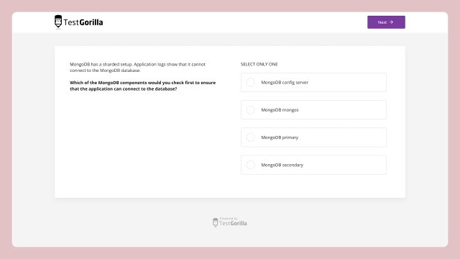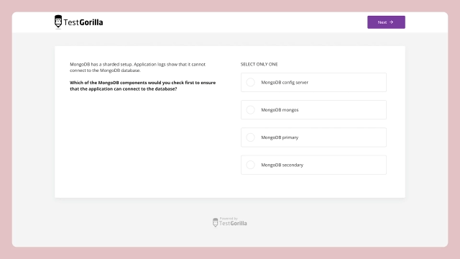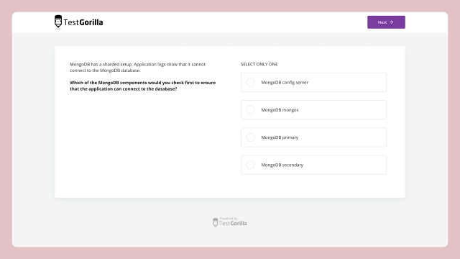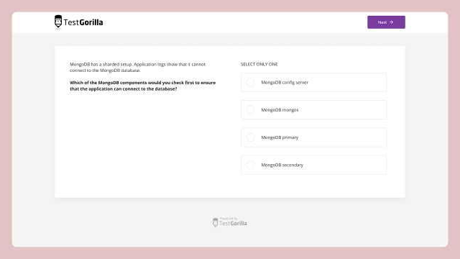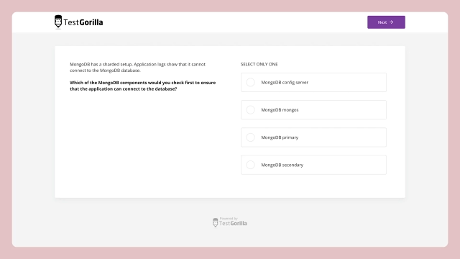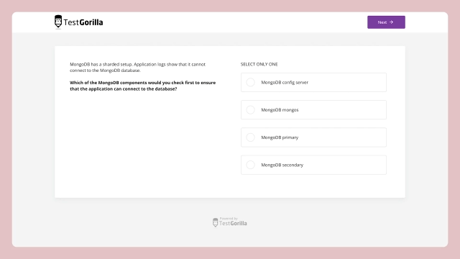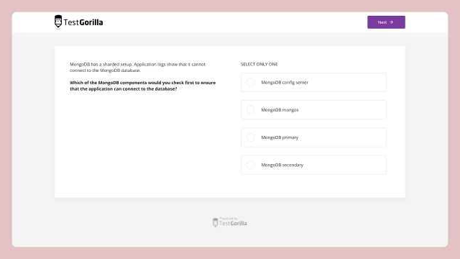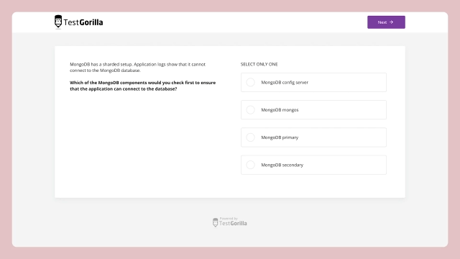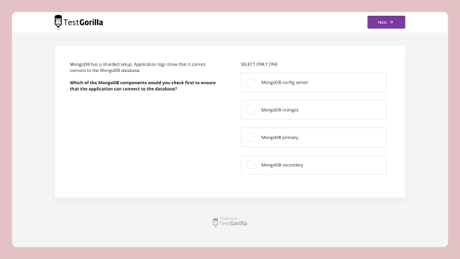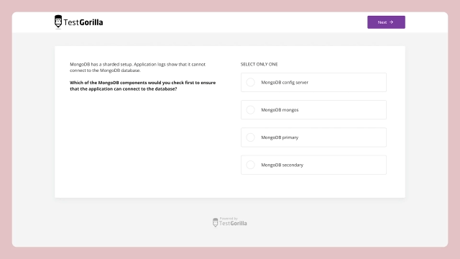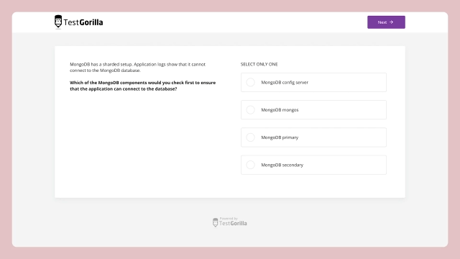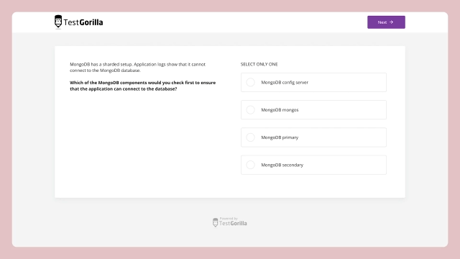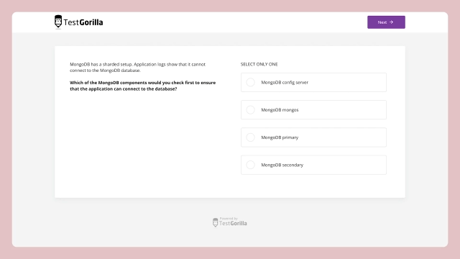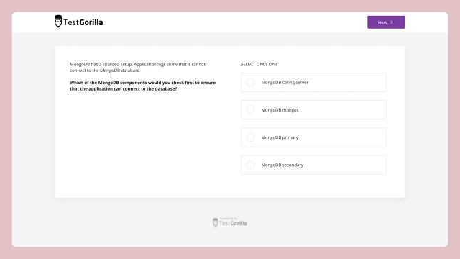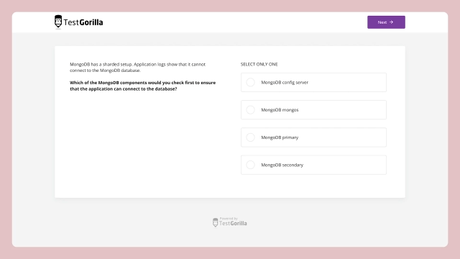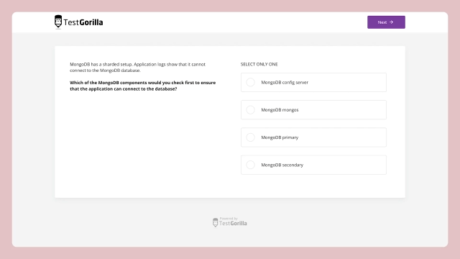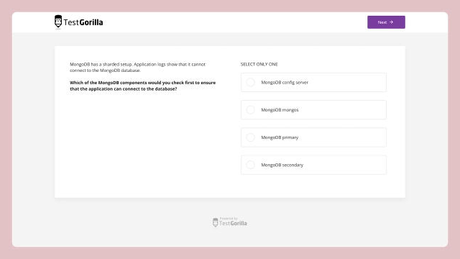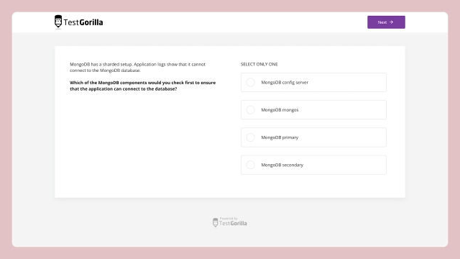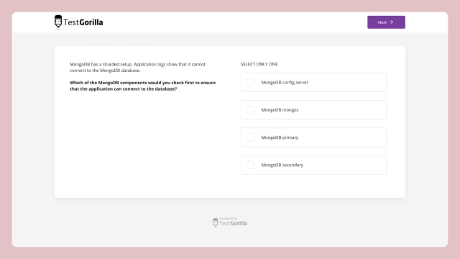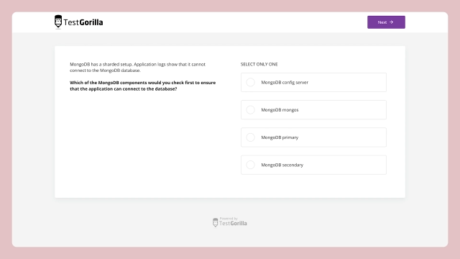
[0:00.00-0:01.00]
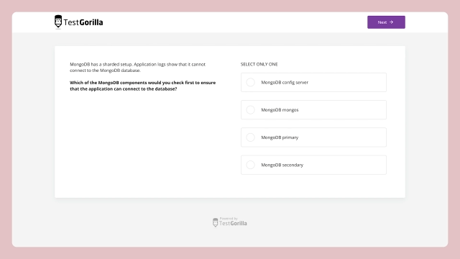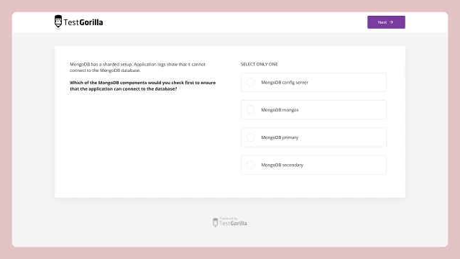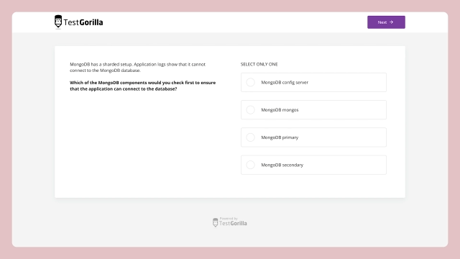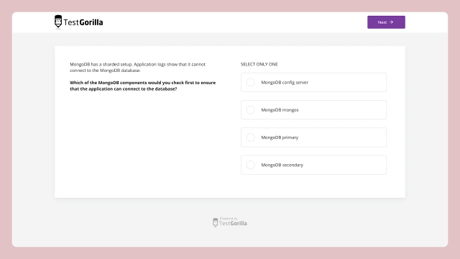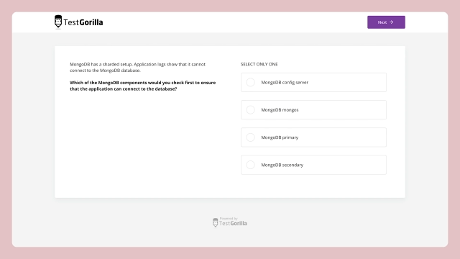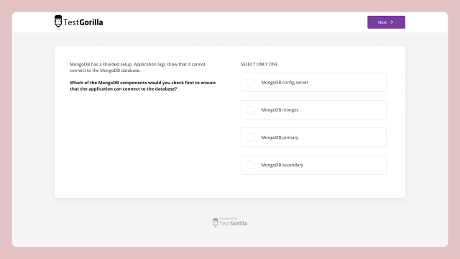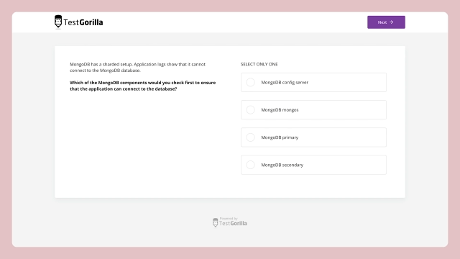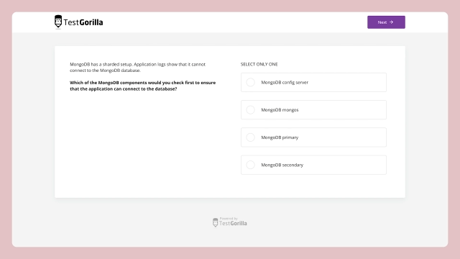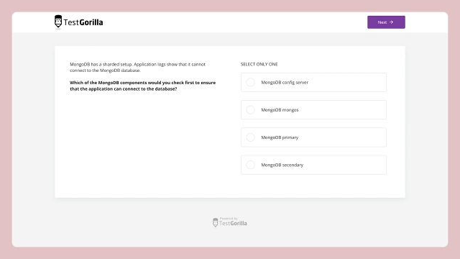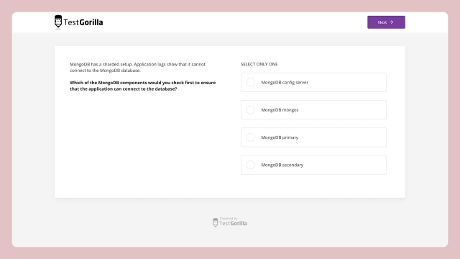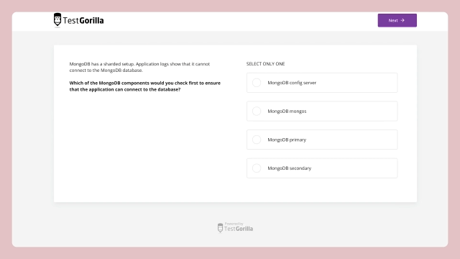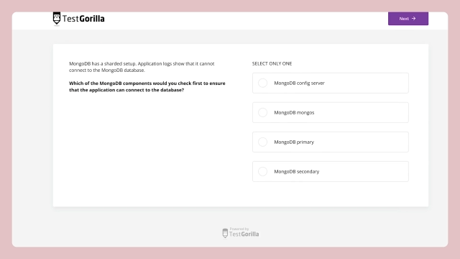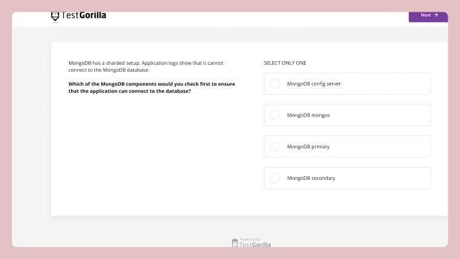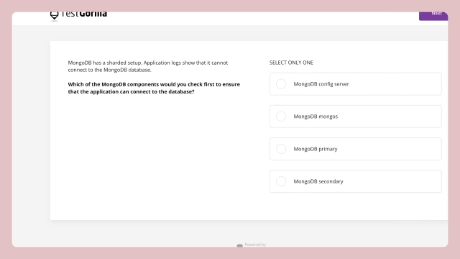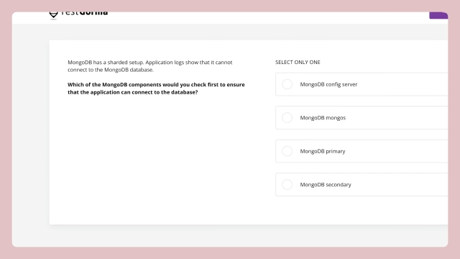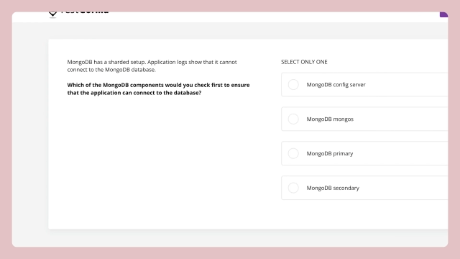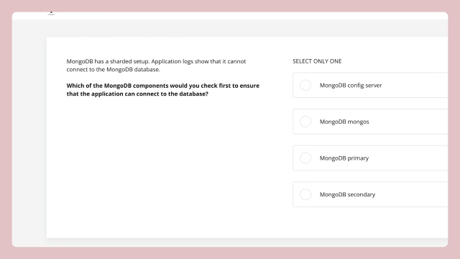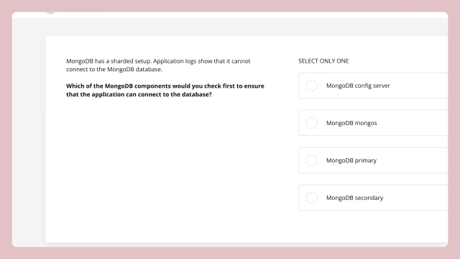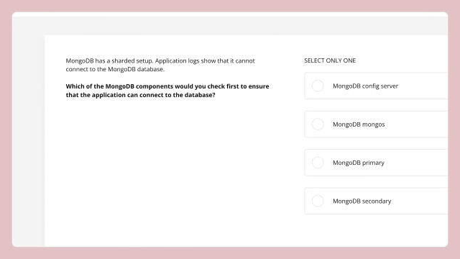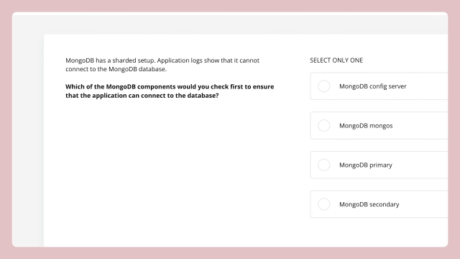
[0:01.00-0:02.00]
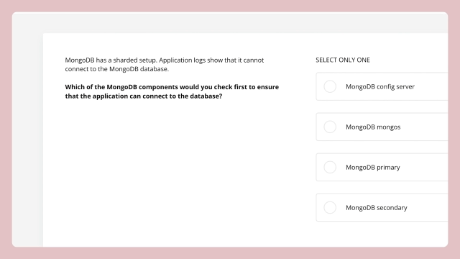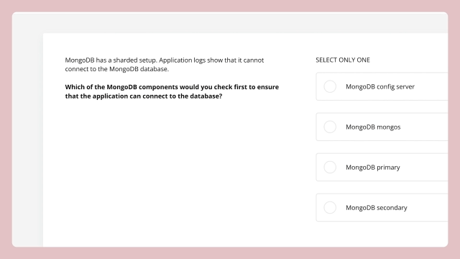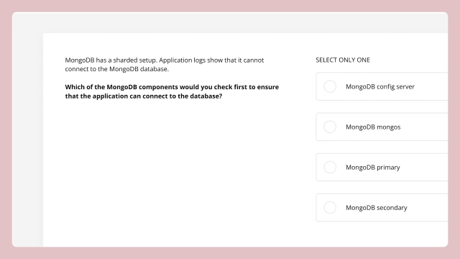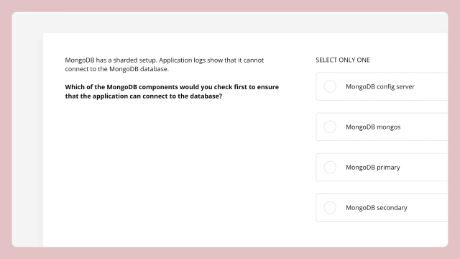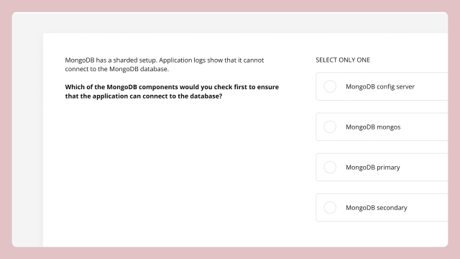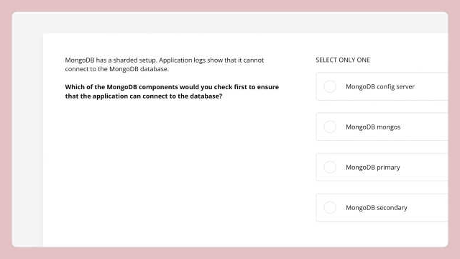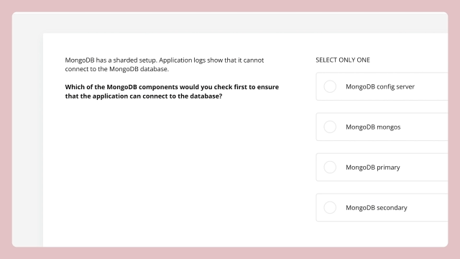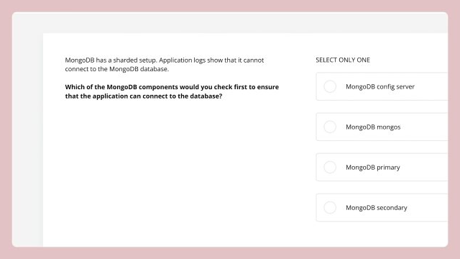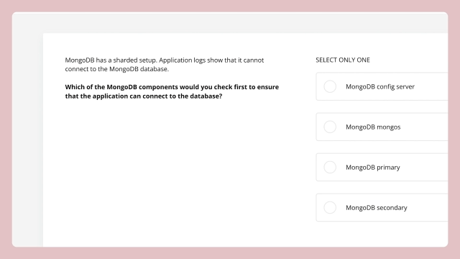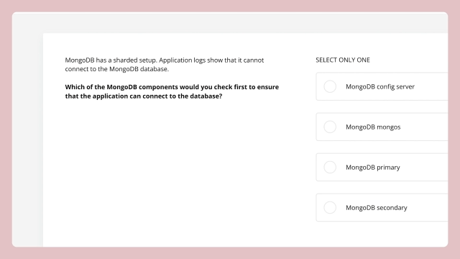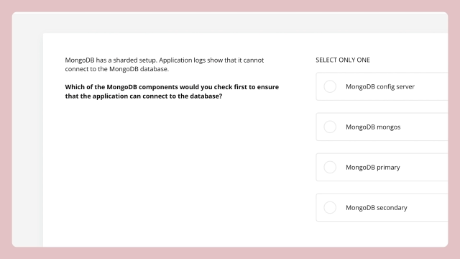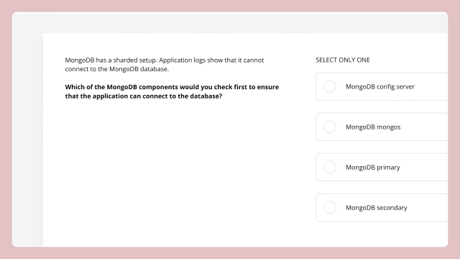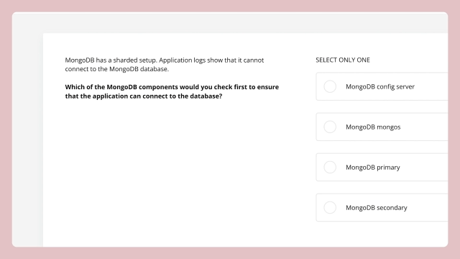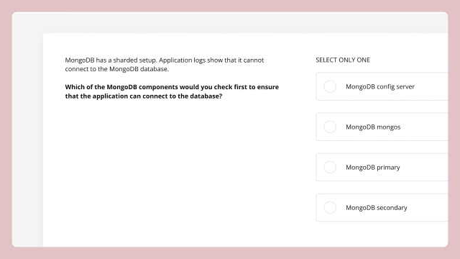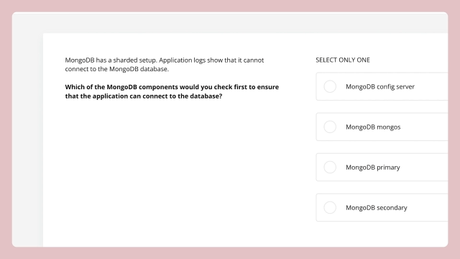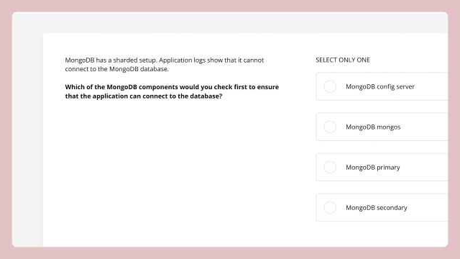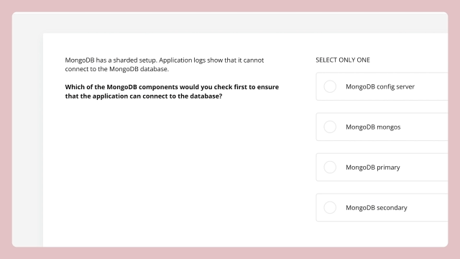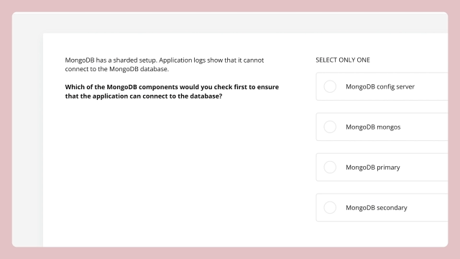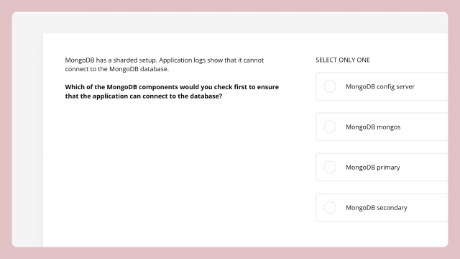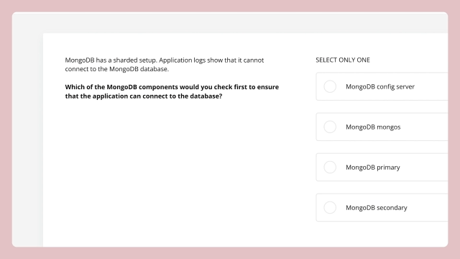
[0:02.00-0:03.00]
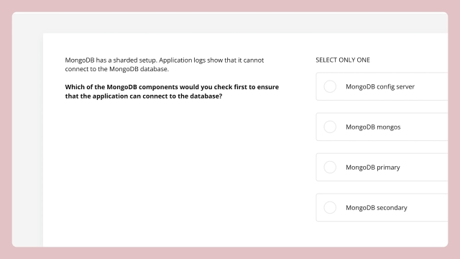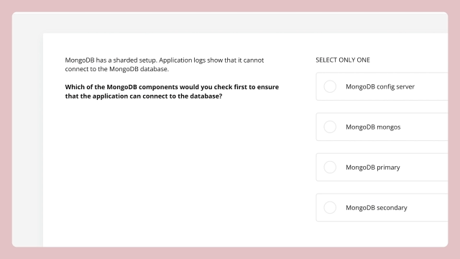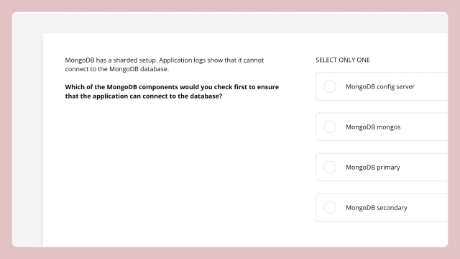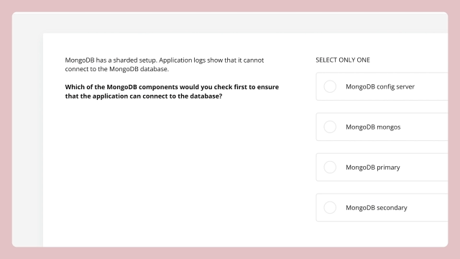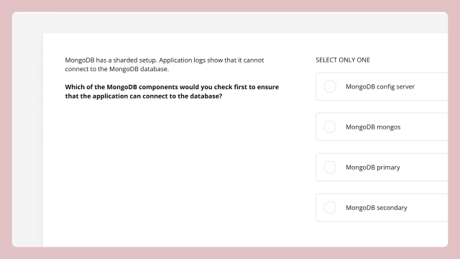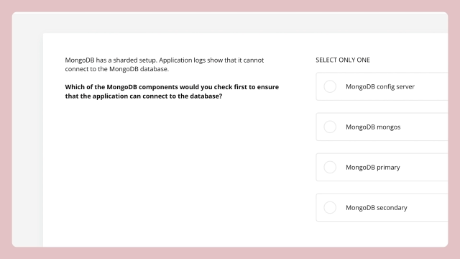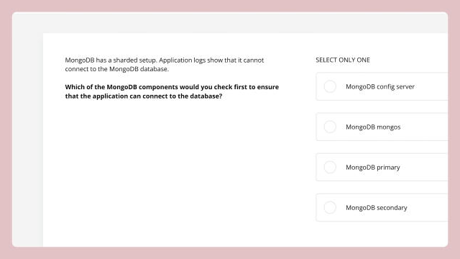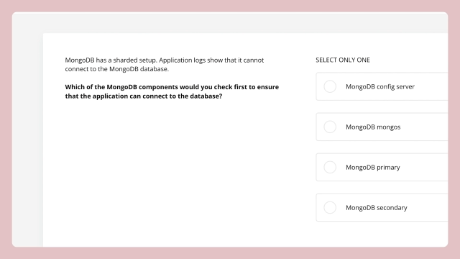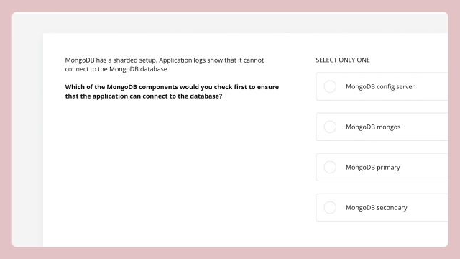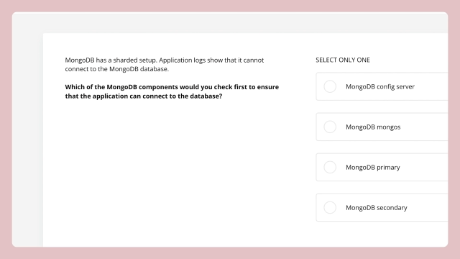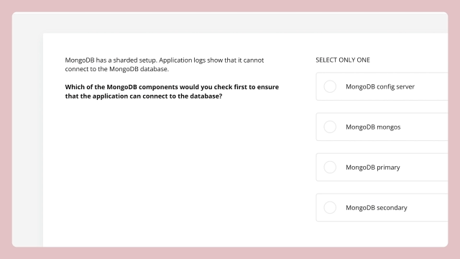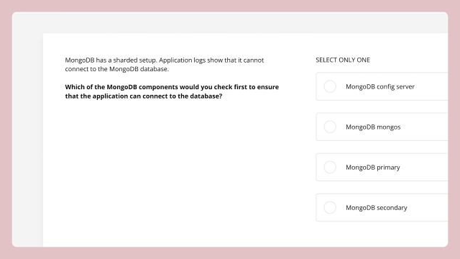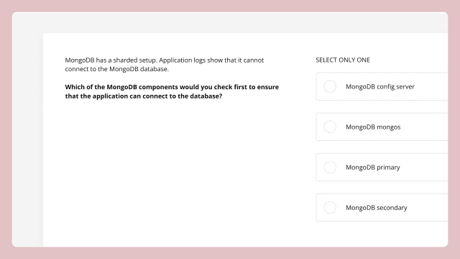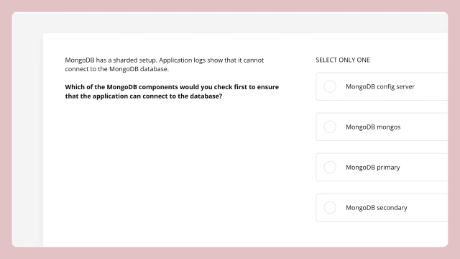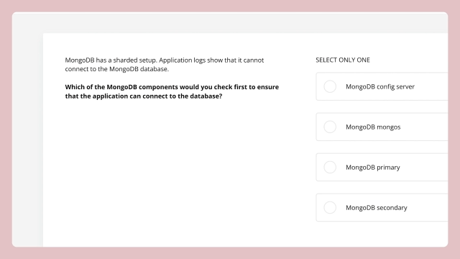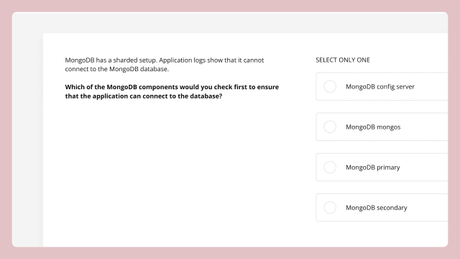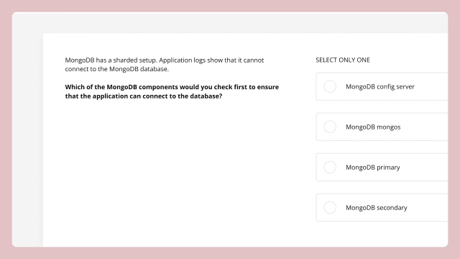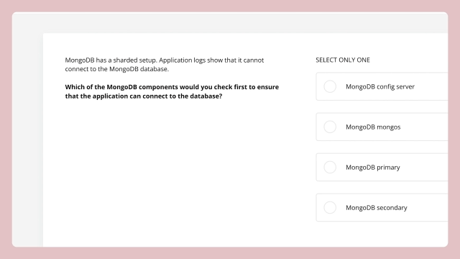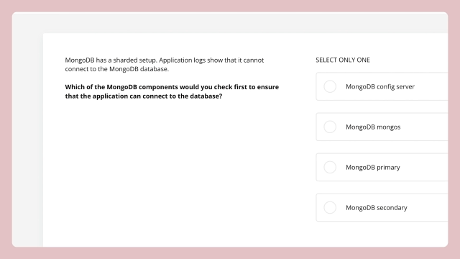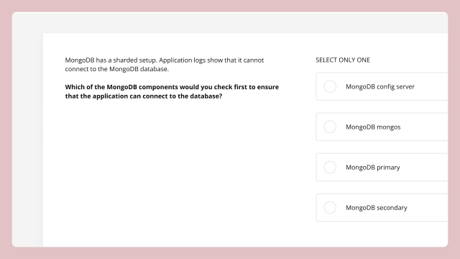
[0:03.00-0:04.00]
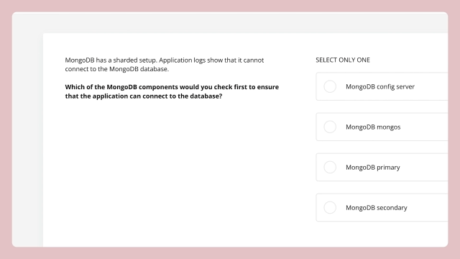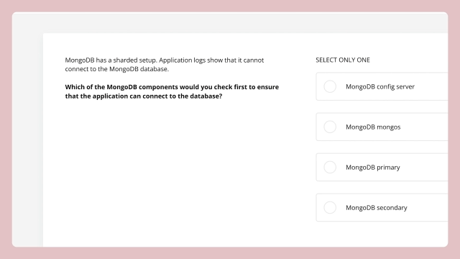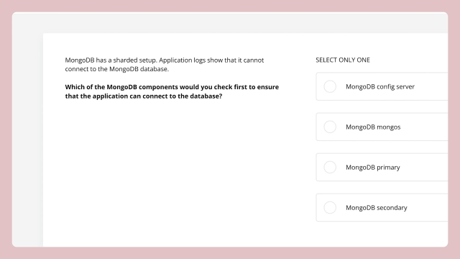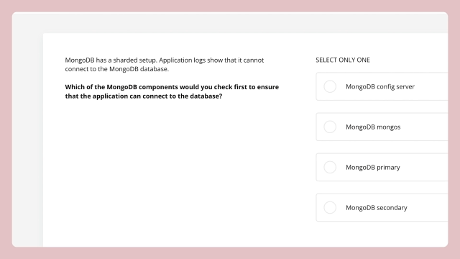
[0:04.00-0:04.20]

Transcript: [unreadable: no face in view]